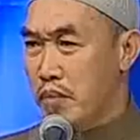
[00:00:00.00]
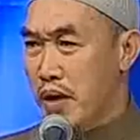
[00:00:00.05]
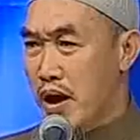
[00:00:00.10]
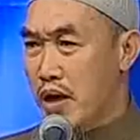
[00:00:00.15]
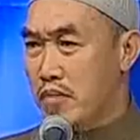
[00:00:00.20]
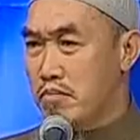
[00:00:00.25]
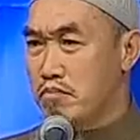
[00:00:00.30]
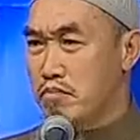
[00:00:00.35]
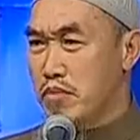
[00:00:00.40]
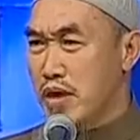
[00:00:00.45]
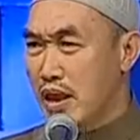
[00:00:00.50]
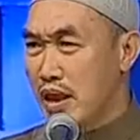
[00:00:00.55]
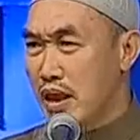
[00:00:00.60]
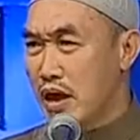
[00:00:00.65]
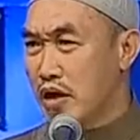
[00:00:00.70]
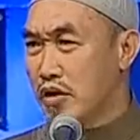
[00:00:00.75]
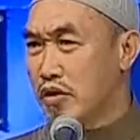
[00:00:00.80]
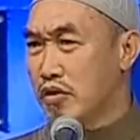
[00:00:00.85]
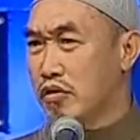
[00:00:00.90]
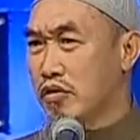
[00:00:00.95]
spend
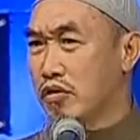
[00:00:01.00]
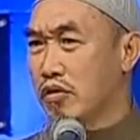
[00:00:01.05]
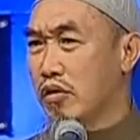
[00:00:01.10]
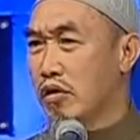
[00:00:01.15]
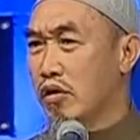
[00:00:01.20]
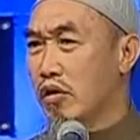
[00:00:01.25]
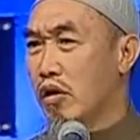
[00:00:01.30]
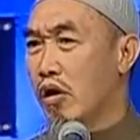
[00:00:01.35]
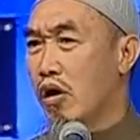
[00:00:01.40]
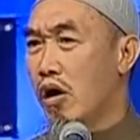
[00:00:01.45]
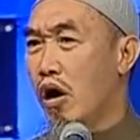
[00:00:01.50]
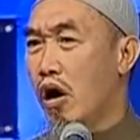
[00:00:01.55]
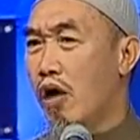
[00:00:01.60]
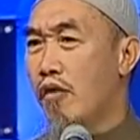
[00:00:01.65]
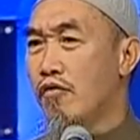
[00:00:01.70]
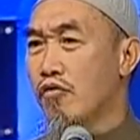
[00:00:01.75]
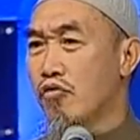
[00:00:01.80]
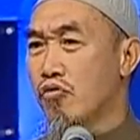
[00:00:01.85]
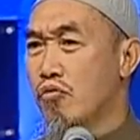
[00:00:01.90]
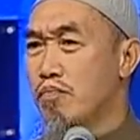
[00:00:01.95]
millions
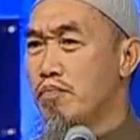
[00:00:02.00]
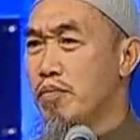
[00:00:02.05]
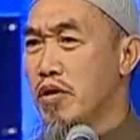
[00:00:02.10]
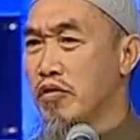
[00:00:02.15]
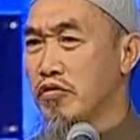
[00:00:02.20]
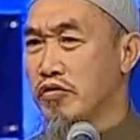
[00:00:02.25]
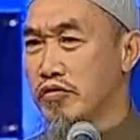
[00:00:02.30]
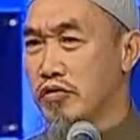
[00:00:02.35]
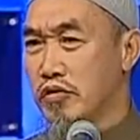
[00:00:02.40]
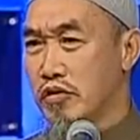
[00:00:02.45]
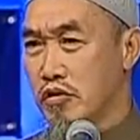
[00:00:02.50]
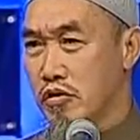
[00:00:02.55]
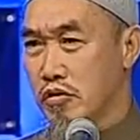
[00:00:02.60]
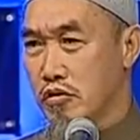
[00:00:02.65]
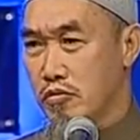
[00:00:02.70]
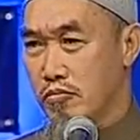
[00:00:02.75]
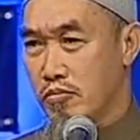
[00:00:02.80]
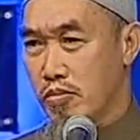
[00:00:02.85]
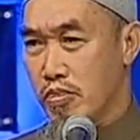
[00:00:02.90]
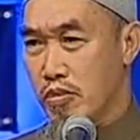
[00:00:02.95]
of rupees
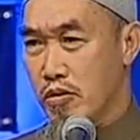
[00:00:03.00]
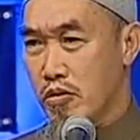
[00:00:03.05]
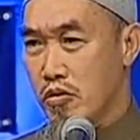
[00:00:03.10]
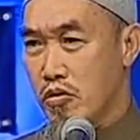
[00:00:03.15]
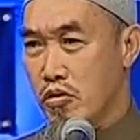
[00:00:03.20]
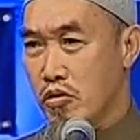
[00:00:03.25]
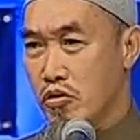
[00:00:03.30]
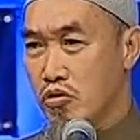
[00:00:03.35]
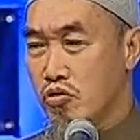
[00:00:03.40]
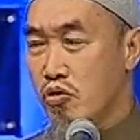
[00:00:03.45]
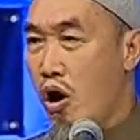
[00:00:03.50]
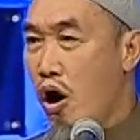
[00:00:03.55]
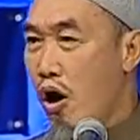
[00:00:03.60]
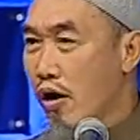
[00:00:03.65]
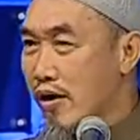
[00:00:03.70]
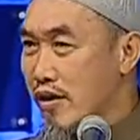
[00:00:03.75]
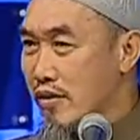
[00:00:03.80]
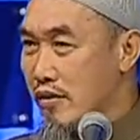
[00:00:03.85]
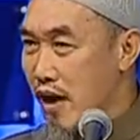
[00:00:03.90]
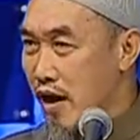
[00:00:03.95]
to
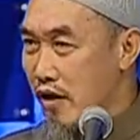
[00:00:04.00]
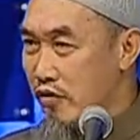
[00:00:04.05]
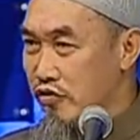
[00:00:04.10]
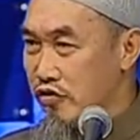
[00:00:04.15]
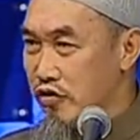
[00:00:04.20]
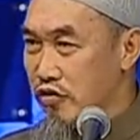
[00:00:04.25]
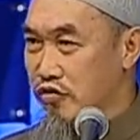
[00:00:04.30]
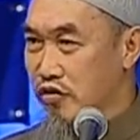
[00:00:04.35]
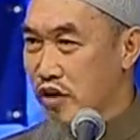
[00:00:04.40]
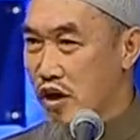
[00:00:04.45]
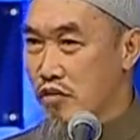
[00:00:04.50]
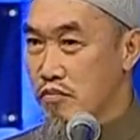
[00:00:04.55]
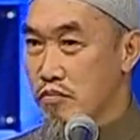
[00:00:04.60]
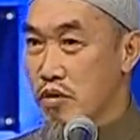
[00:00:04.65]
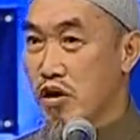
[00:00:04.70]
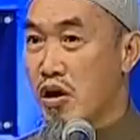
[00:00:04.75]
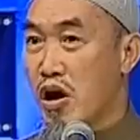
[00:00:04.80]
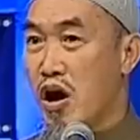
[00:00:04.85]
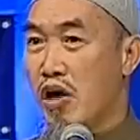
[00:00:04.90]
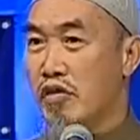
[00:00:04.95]
organize this kind
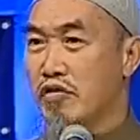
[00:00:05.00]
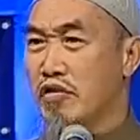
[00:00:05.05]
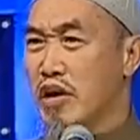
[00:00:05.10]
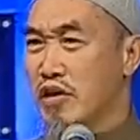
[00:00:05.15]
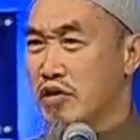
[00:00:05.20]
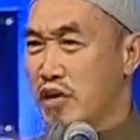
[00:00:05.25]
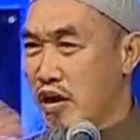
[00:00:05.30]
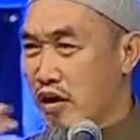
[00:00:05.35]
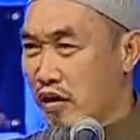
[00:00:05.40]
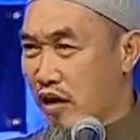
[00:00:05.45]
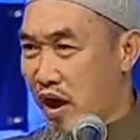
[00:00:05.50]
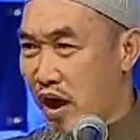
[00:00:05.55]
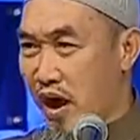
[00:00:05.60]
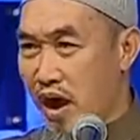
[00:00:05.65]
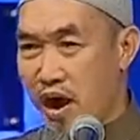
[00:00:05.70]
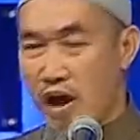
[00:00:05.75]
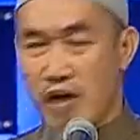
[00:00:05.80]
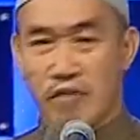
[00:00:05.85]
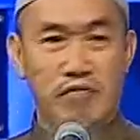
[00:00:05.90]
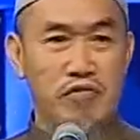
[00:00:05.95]
of because they
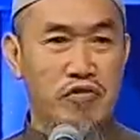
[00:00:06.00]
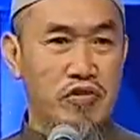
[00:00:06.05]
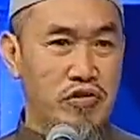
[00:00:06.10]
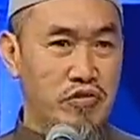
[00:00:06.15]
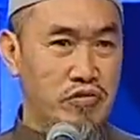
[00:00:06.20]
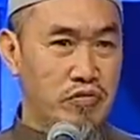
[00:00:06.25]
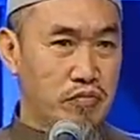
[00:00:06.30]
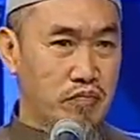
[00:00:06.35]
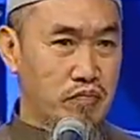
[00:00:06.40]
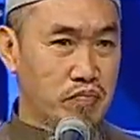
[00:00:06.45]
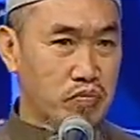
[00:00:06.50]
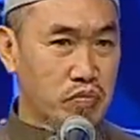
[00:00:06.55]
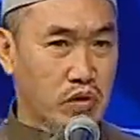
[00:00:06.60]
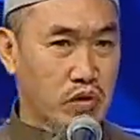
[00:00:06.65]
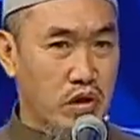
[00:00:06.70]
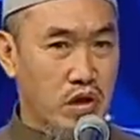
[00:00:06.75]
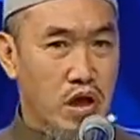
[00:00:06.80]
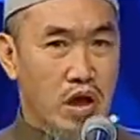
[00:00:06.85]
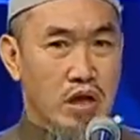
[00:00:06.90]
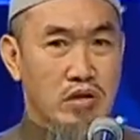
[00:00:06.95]
care for you.
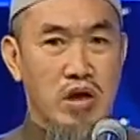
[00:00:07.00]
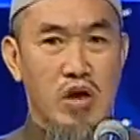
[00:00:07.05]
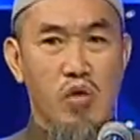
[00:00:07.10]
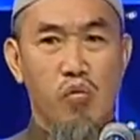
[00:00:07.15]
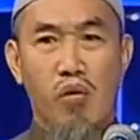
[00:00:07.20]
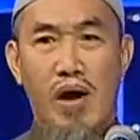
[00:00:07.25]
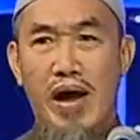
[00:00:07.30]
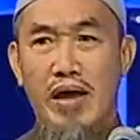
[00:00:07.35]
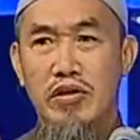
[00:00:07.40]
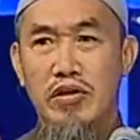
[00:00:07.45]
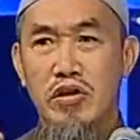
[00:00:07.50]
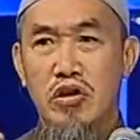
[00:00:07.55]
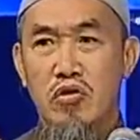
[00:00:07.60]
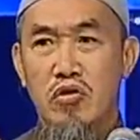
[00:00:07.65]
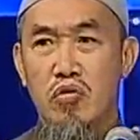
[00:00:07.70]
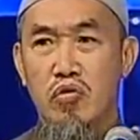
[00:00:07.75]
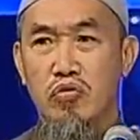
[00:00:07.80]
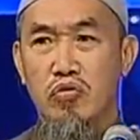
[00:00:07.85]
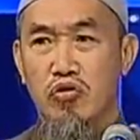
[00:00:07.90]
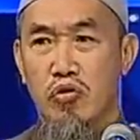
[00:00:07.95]
They
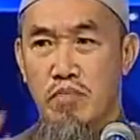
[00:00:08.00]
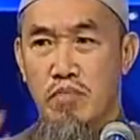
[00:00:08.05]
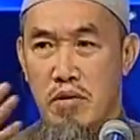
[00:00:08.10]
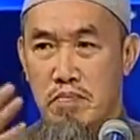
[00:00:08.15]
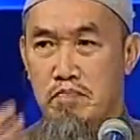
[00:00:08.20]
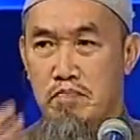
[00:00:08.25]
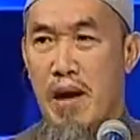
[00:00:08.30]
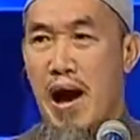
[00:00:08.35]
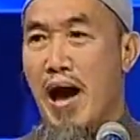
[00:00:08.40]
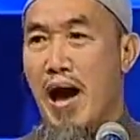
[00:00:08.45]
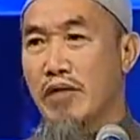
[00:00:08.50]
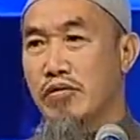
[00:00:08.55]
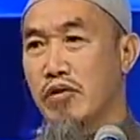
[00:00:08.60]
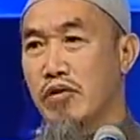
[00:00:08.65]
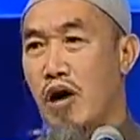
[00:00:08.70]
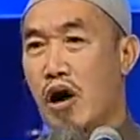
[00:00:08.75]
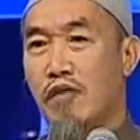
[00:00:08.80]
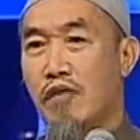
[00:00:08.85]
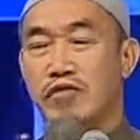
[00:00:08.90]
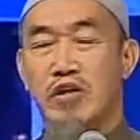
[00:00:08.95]
want you to be
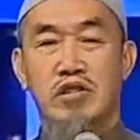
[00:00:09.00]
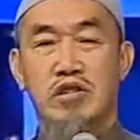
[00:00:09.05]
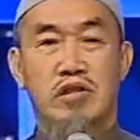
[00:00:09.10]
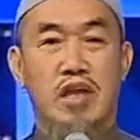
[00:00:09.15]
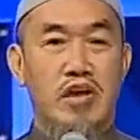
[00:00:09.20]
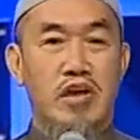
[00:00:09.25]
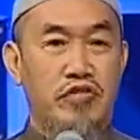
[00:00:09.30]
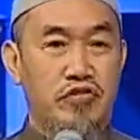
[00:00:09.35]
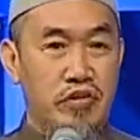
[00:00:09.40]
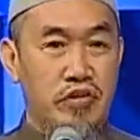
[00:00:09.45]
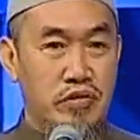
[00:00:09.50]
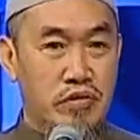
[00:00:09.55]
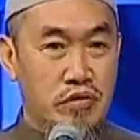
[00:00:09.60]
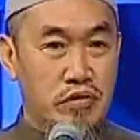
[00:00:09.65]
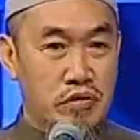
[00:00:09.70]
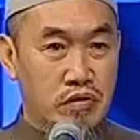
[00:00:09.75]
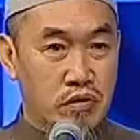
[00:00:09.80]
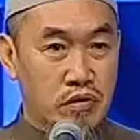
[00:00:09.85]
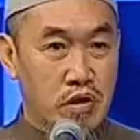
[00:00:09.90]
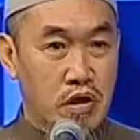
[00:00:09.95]
part of the
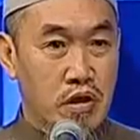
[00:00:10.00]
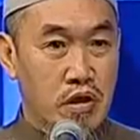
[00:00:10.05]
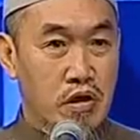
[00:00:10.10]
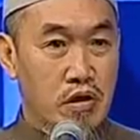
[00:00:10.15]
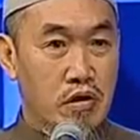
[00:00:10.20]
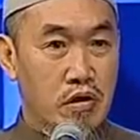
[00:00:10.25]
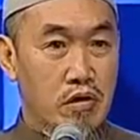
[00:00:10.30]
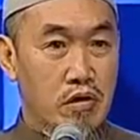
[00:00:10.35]
nation